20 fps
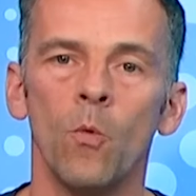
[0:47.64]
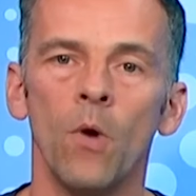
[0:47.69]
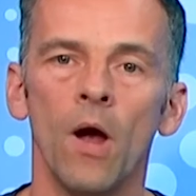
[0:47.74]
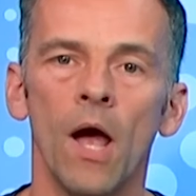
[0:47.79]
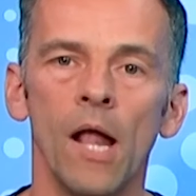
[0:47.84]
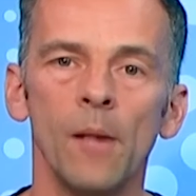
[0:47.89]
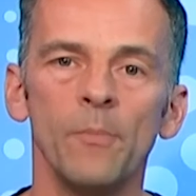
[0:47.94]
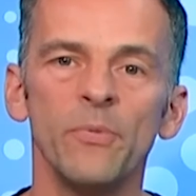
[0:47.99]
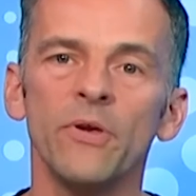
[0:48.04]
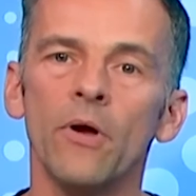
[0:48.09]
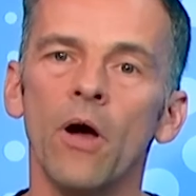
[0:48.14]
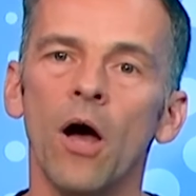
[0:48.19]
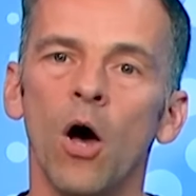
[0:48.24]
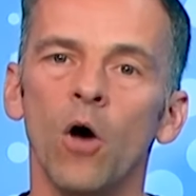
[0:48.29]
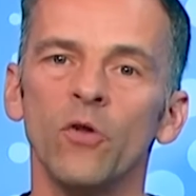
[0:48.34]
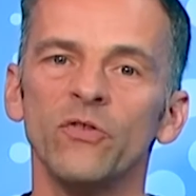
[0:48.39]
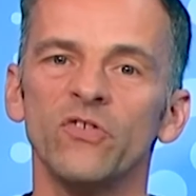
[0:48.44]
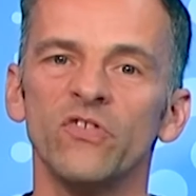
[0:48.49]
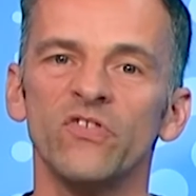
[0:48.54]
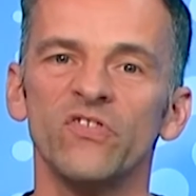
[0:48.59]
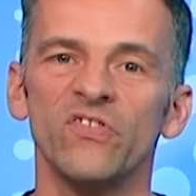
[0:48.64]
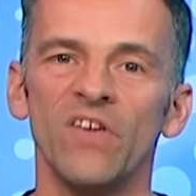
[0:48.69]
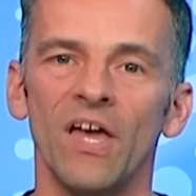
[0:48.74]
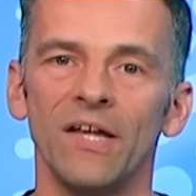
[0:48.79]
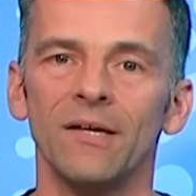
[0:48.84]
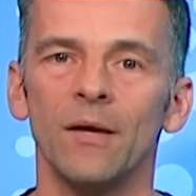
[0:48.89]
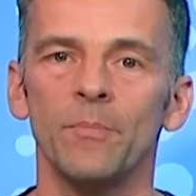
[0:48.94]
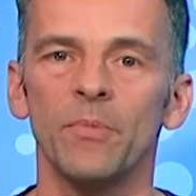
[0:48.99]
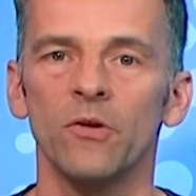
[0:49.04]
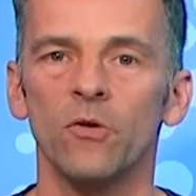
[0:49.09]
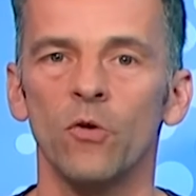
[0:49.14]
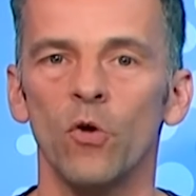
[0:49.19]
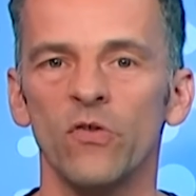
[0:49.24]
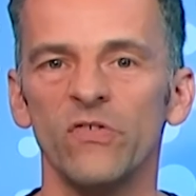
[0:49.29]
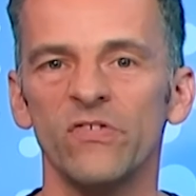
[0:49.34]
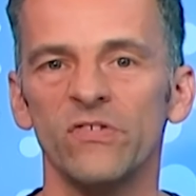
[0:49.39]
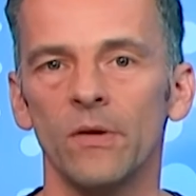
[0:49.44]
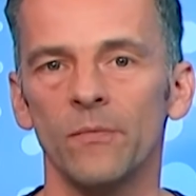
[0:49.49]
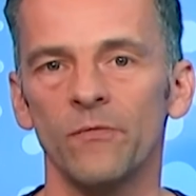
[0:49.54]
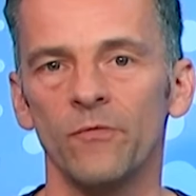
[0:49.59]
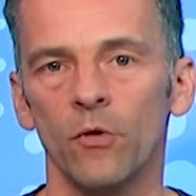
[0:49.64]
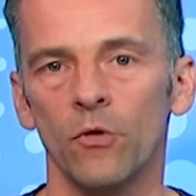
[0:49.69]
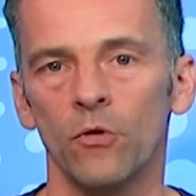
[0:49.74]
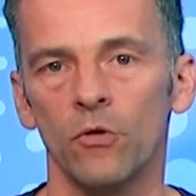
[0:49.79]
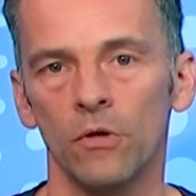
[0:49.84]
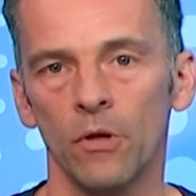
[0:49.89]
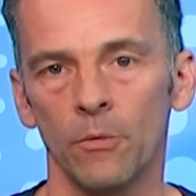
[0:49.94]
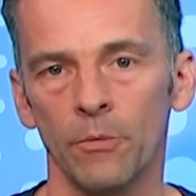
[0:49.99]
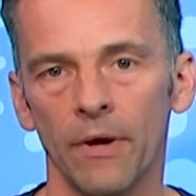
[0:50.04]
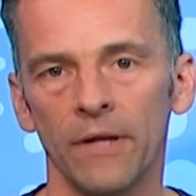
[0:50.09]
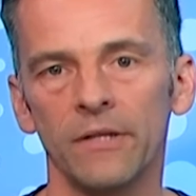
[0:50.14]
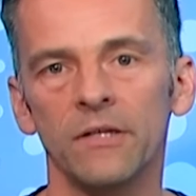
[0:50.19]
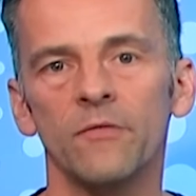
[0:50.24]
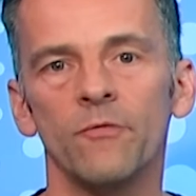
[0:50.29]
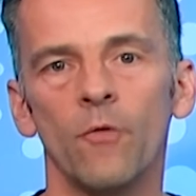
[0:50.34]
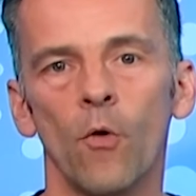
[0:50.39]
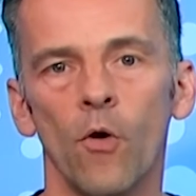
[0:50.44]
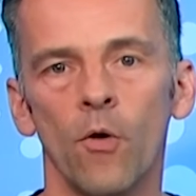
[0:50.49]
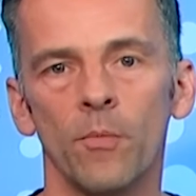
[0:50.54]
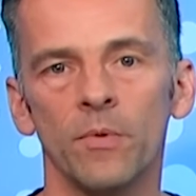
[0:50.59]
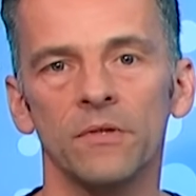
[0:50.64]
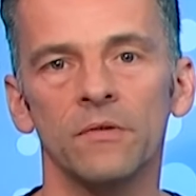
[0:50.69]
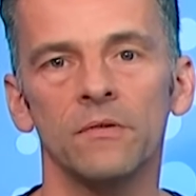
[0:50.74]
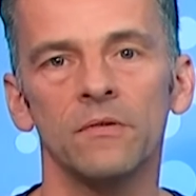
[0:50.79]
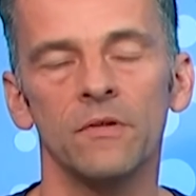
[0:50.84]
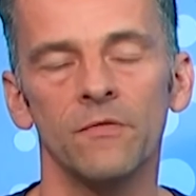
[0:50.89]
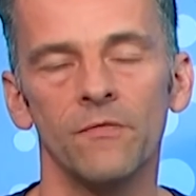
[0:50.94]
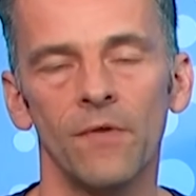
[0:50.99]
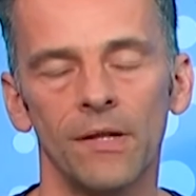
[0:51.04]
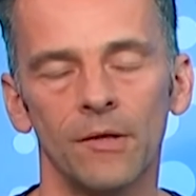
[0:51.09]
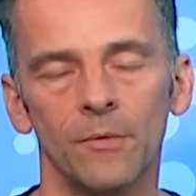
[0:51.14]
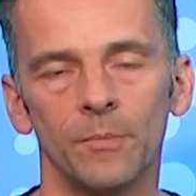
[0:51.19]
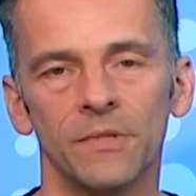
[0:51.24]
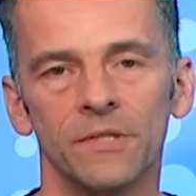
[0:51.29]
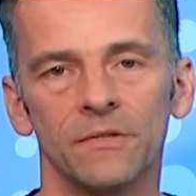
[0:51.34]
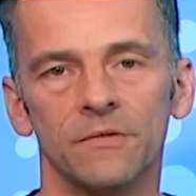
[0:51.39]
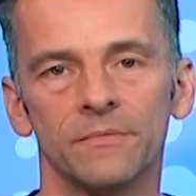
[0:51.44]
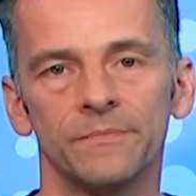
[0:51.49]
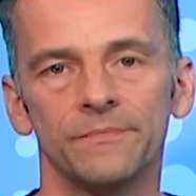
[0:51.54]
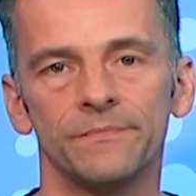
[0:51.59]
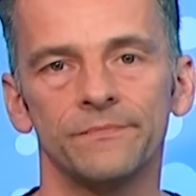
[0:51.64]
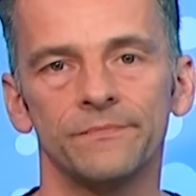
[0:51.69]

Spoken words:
We help you how to set up a concept for collaborative urban development.